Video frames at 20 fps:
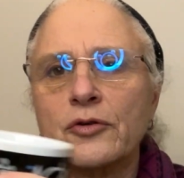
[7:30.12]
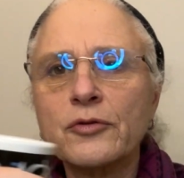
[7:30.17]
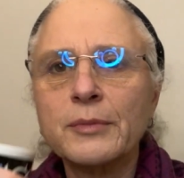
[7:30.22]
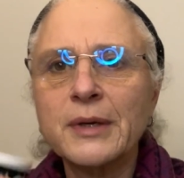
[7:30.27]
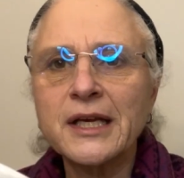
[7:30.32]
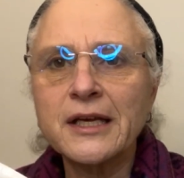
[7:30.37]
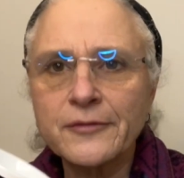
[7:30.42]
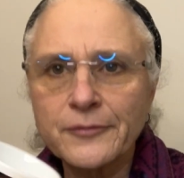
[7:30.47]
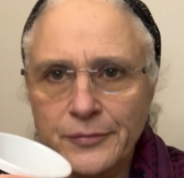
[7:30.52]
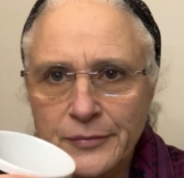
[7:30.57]

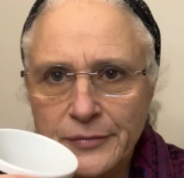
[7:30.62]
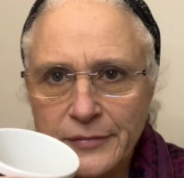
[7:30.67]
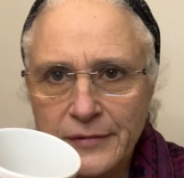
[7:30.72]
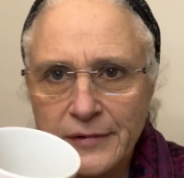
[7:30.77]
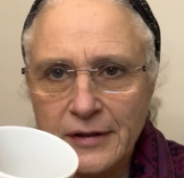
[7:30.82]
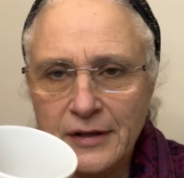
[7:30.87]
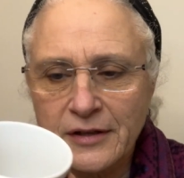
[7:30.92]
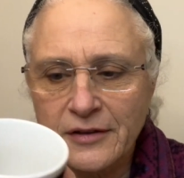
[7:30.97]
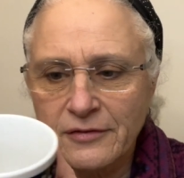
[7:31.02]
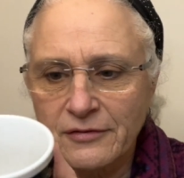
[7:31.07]
me,
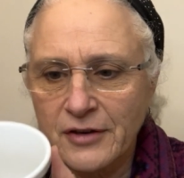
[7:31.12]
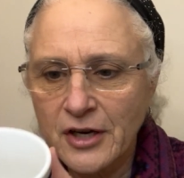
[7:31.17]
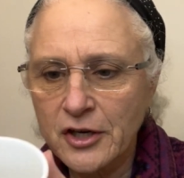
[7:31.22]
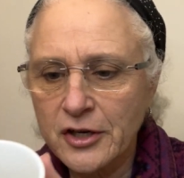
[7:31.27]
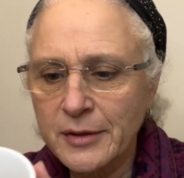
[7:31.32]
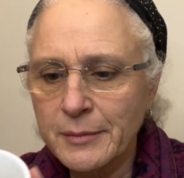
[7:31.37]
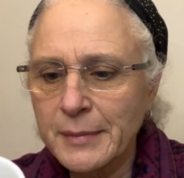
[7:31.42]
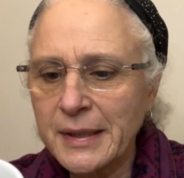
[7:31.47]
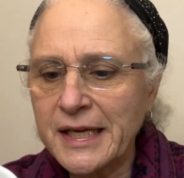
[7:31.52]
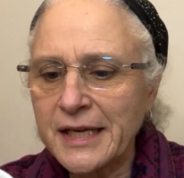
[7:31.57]
it's very
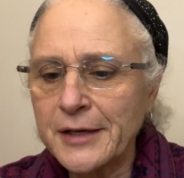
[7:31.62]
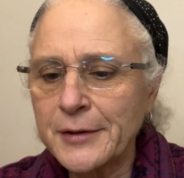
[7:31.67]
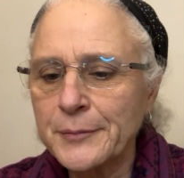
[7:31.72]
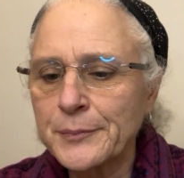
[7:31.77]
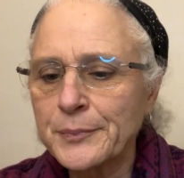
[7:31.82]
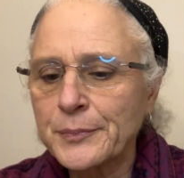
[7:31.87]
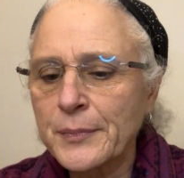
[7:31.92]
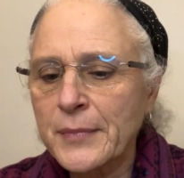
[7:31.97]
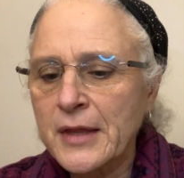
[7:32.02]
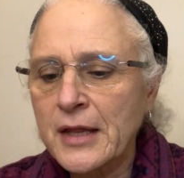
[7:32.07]
me.
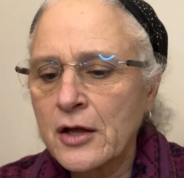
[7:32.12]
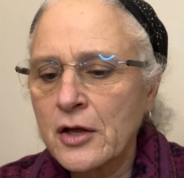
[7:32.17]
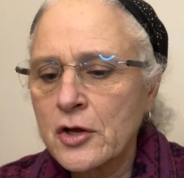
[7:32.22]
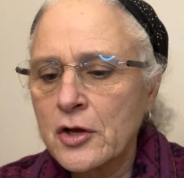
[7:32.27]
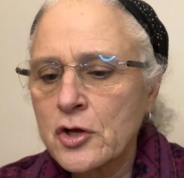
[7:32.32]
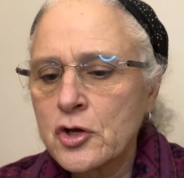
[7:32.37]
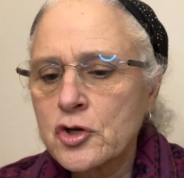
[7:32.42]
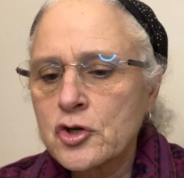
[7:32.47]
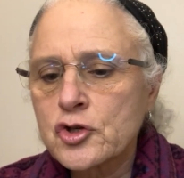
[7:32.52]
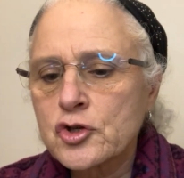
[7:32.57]

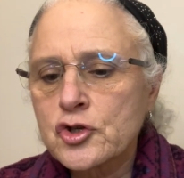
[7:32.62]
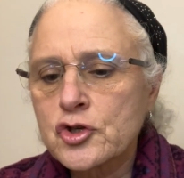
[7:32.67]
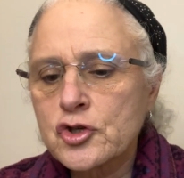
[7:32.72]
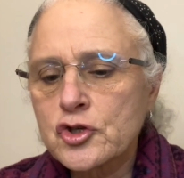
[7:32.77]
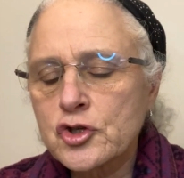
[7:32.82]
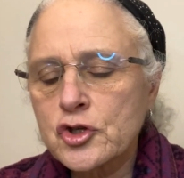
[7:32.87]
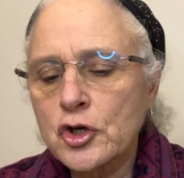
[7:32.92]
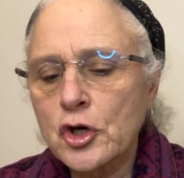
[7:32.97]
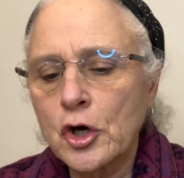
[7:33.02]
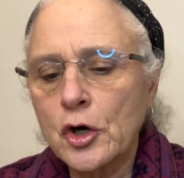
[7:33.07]

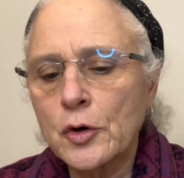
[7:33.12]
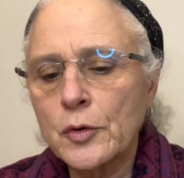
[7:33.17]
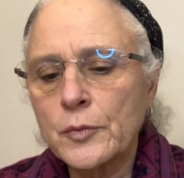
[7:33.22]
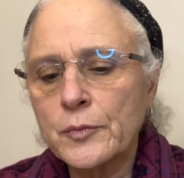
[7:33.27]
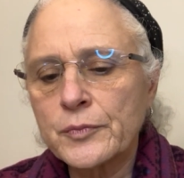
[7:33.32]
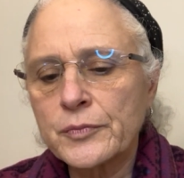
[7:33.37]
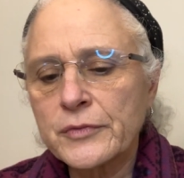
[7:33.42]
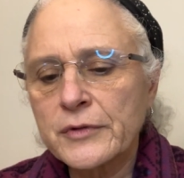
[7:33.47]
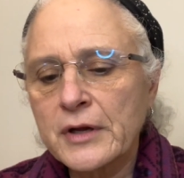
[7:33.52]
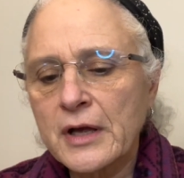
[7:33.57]
So
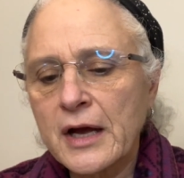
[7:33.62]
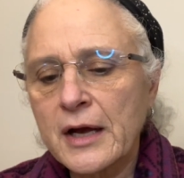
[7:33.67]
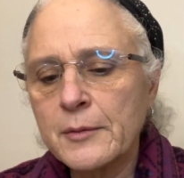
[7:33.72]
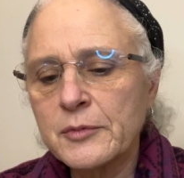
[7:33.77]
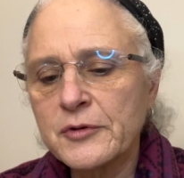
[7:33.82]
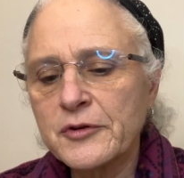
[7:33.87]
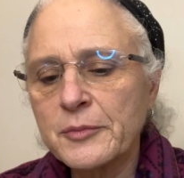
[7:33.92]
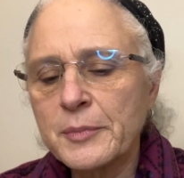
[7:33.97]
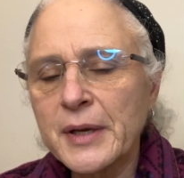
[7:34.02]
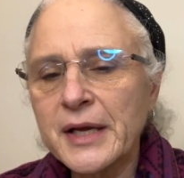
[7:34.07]
I'm
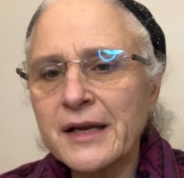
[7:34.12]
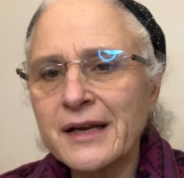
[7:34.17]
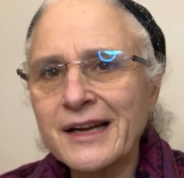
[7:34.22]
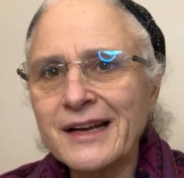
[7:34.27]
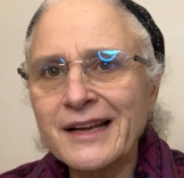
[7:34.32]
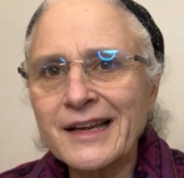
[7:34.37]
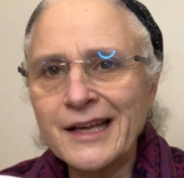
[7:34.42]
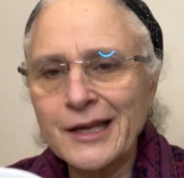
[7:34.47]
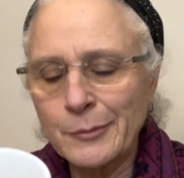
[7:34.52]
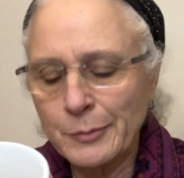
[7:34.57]

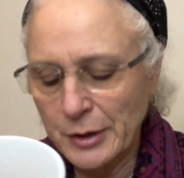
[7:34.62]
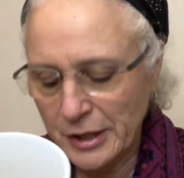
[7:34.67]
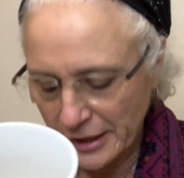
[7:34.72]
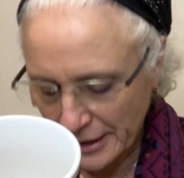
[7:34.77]
debating keeping